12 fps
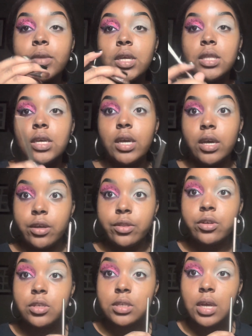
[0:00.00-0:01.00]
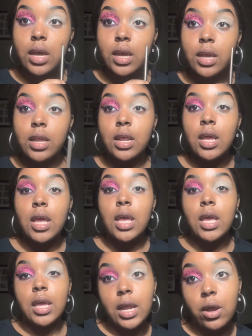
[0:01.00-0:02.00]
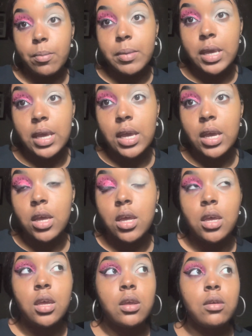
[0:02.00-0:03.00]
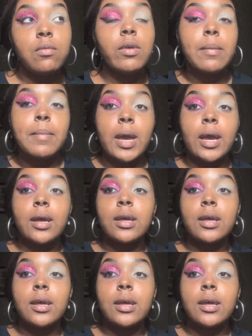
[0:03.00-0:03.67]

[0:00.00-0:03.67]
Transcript: the other side and I'll be right back.